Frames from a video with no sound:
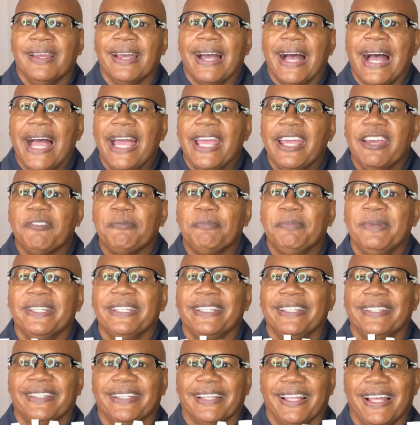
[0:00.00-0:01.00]
I have been
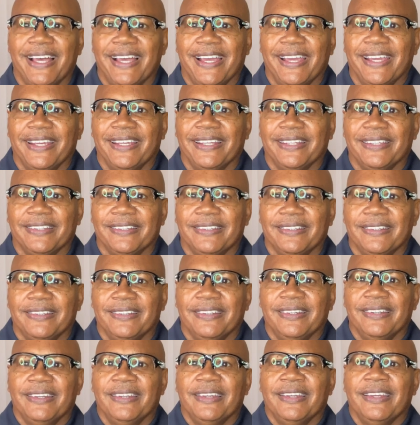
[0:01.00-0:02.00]
in line
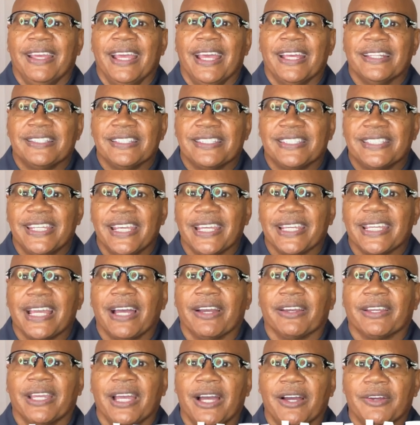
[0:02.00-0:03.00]
at the
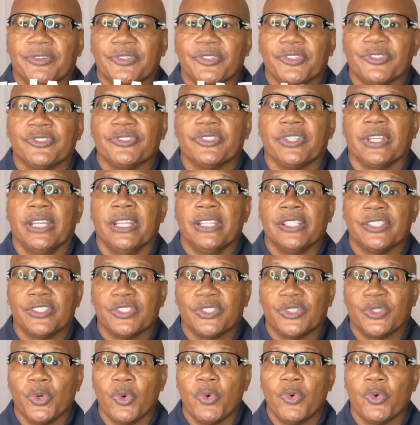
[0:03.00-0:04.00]
checkout counters in
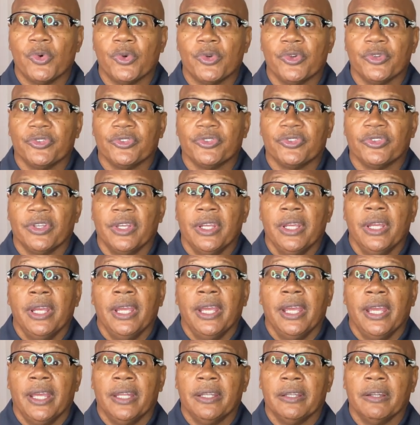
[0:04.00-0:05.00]
stores
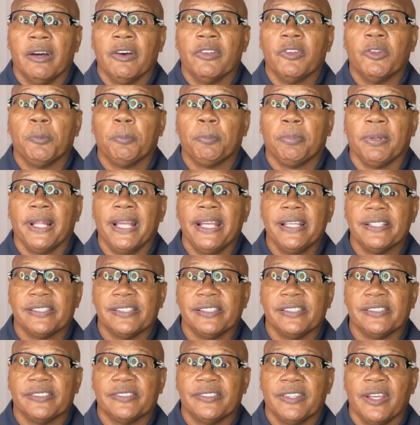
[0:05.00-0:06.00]
and other
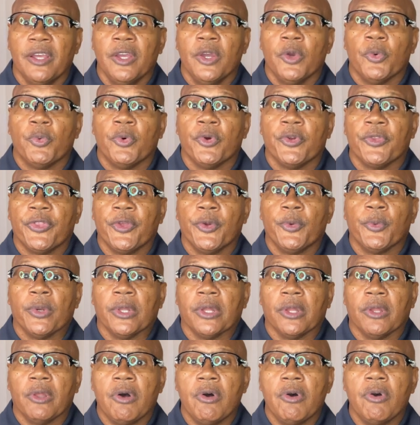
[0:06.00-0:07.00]
places where there were
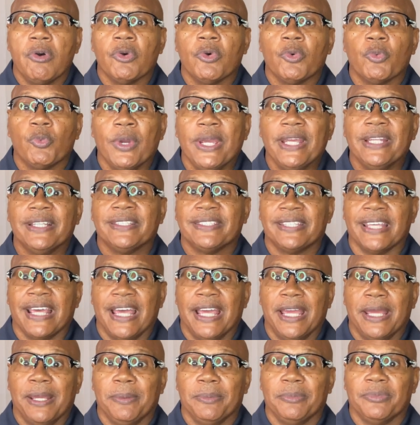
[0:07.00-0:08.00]
long wait
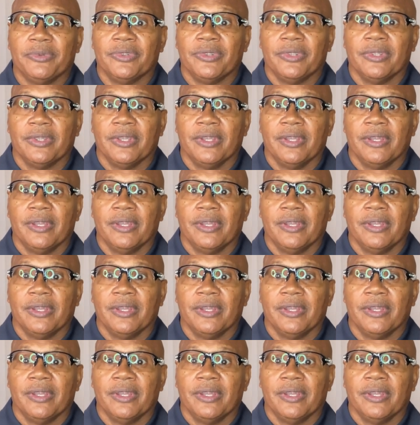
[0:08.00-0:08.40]
times